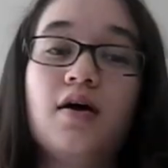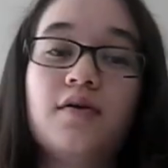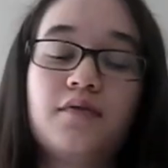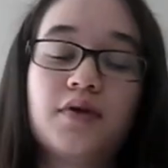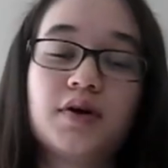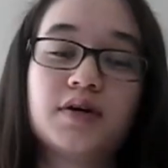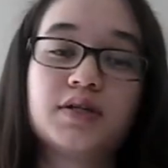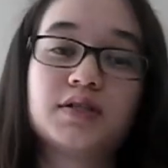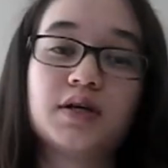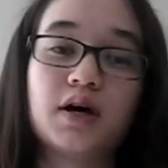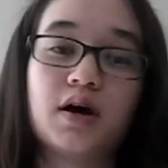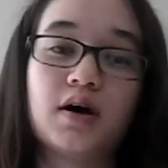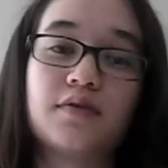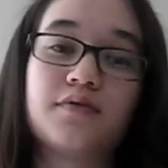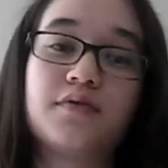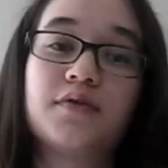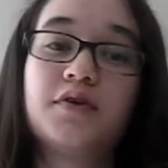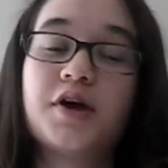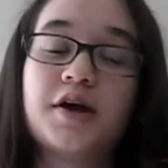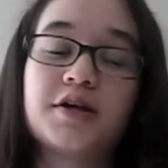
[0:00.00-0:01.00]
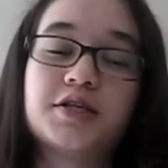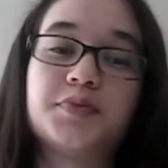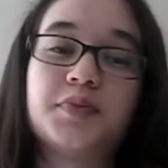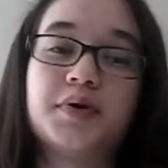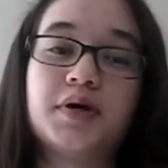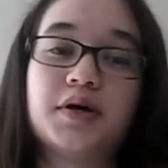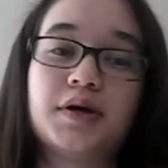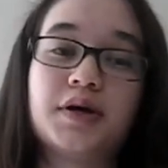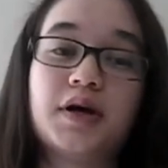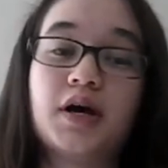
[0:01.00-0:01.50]
First off, you have to
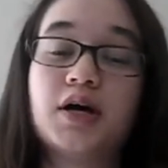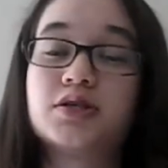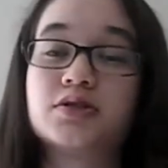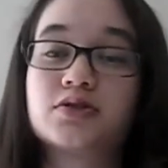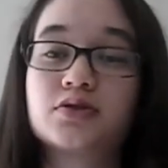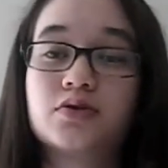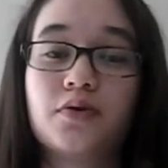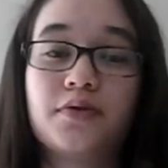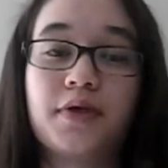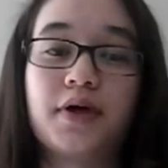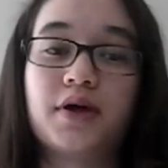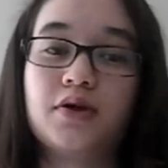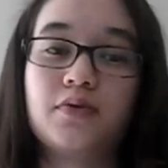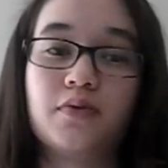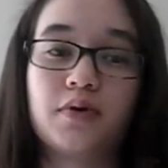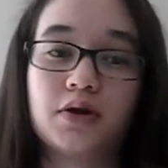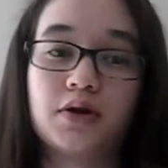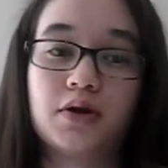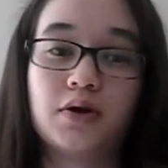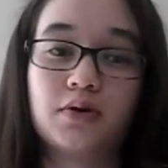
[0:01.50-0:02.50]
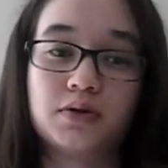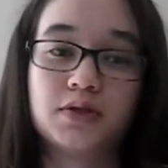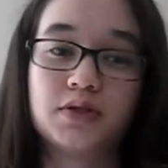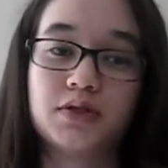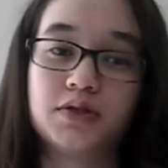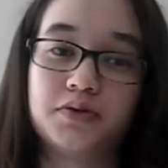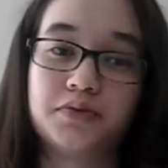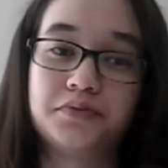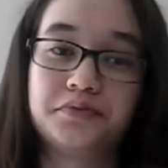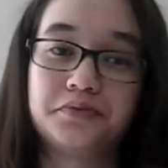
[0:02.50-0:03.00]
pick a school that you want to go
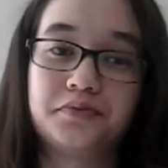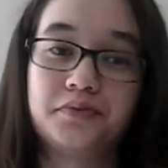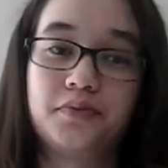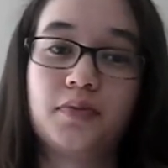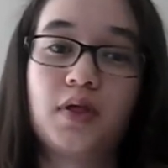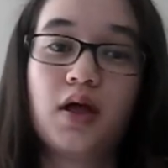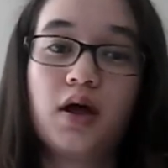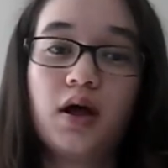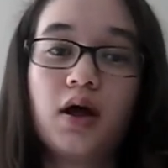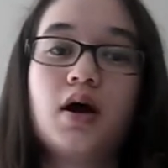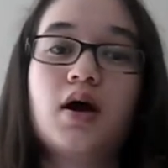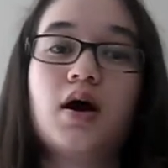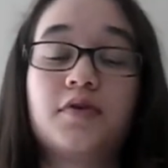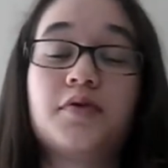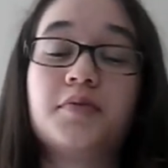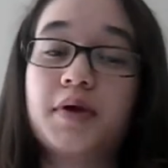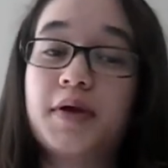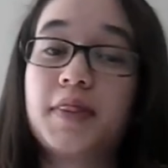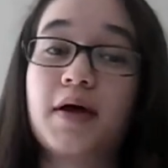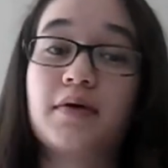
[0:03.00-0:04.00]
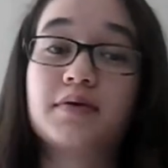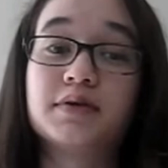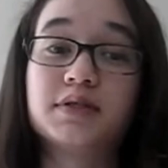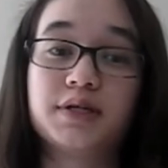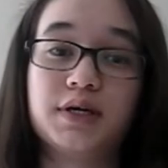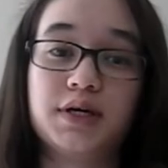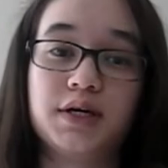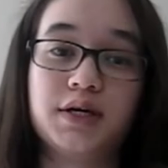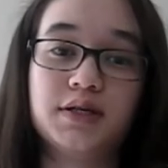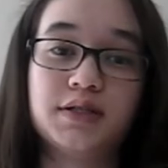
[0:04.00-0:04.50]
to. For me, that was
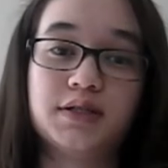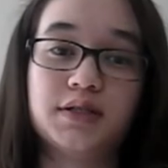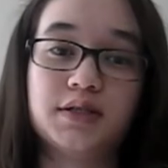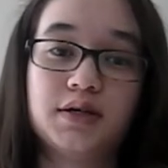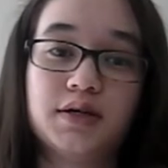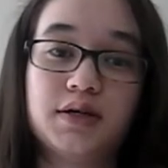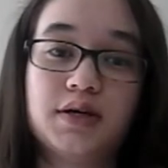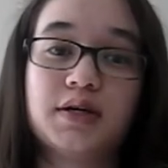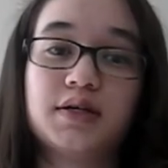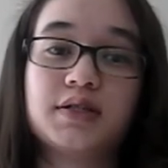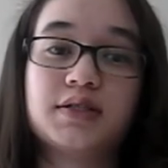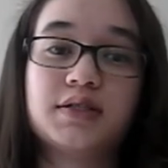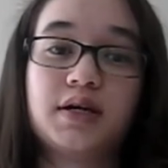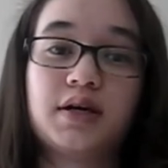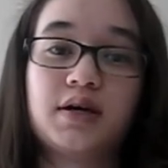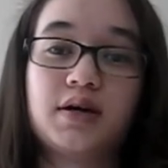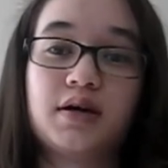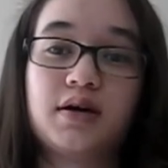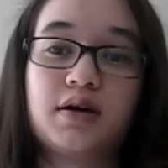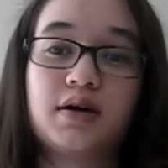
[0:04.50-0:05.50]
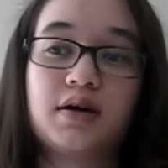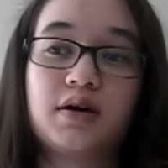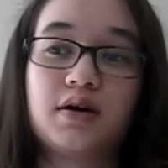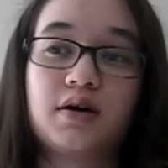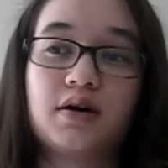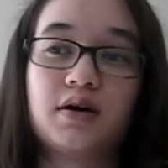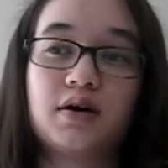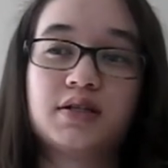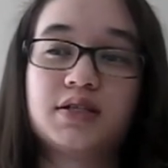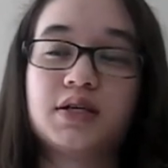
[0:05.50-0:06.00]
easy because
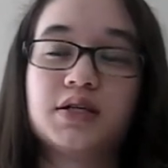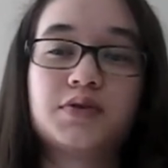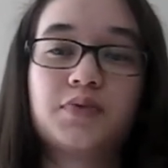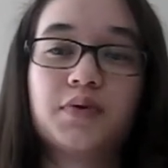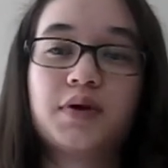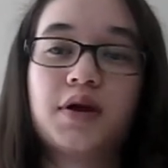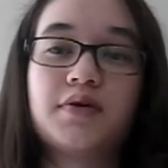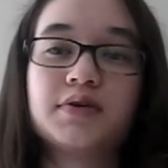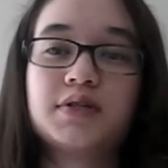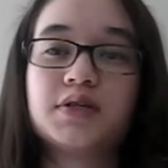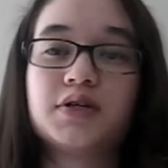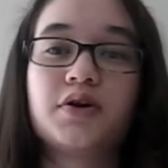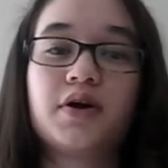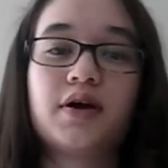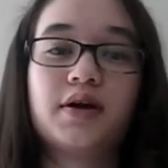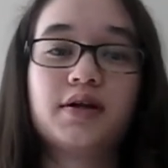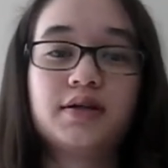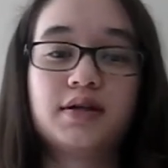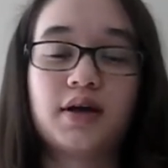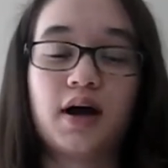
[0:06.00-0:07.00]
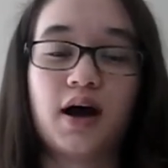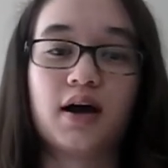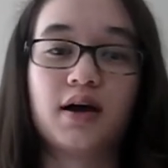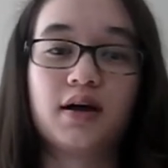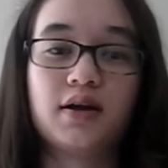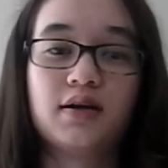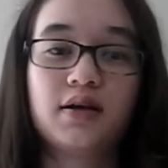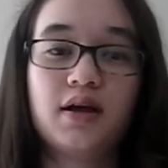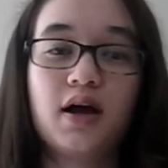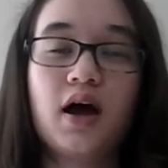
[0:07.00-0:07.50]
uh, since when I was in grade
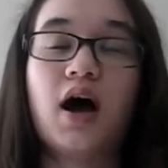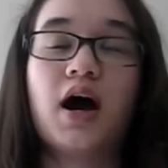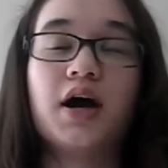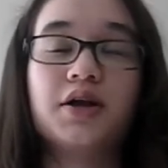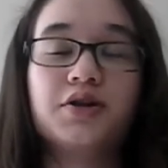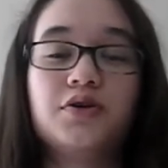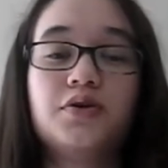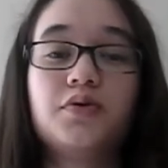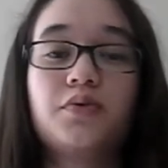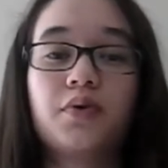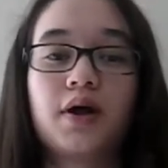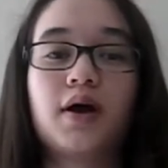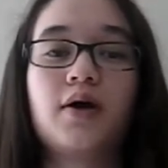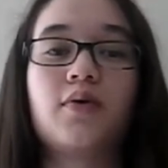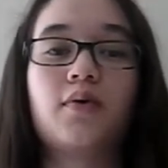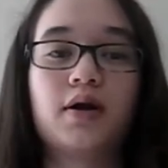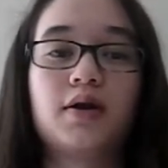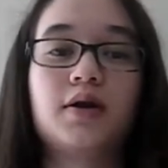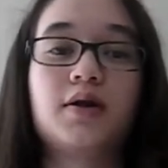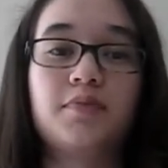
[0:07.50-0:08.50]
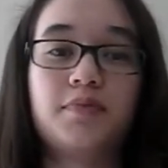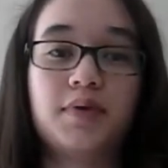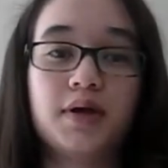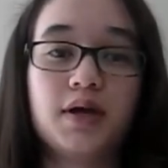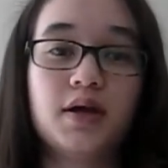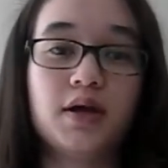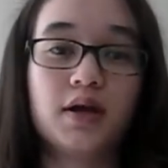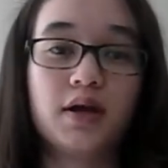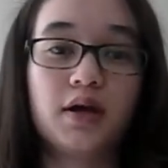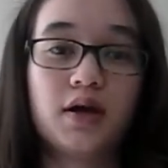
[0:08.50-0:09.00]
9, I knew what I wanted to
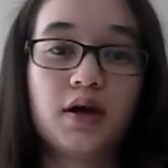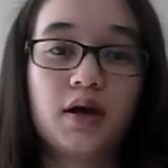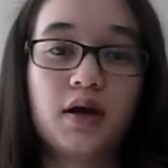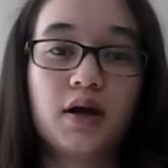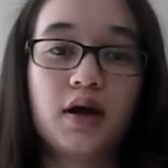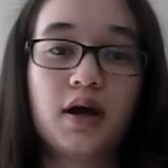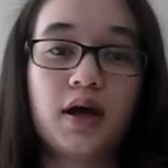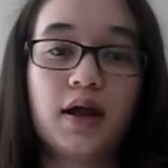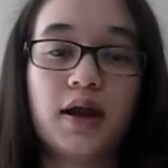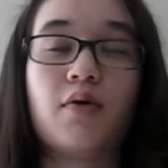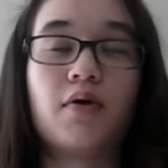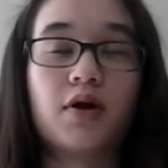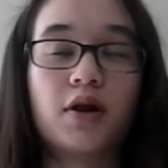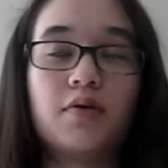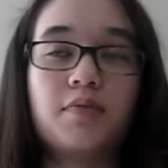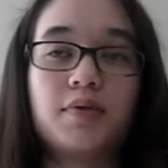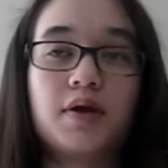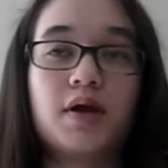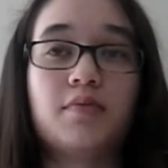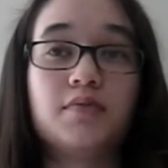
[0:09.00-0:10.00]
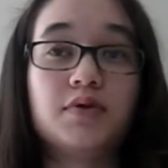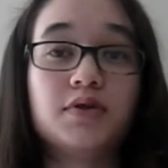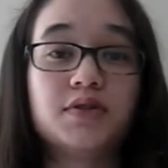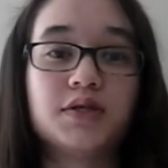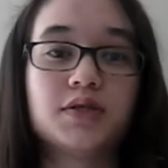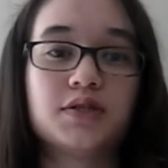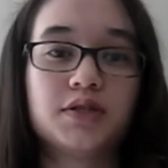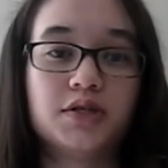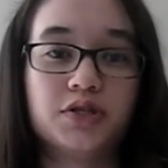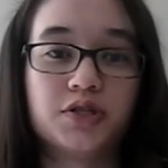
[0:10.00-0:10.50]
be and I wanted to be a
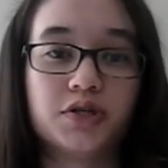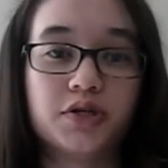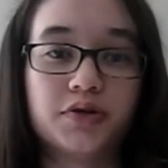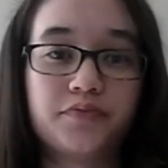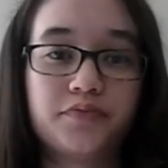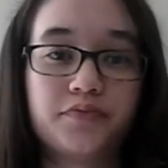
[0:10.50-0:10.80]
music teacher.